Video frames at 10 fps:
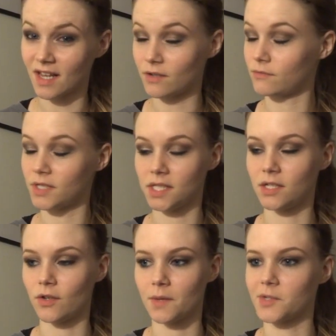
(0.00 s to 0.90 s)
I don't really
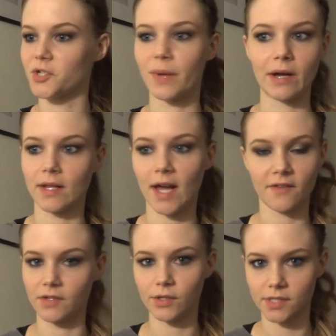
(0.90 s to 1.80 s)
know that much about it. I
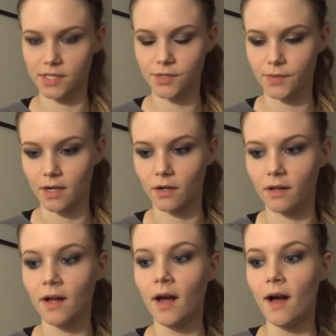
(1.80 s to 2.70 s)
haven't looked into it at
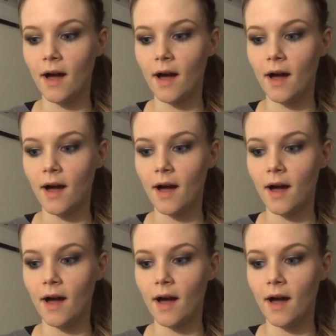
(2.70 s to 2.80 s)
all.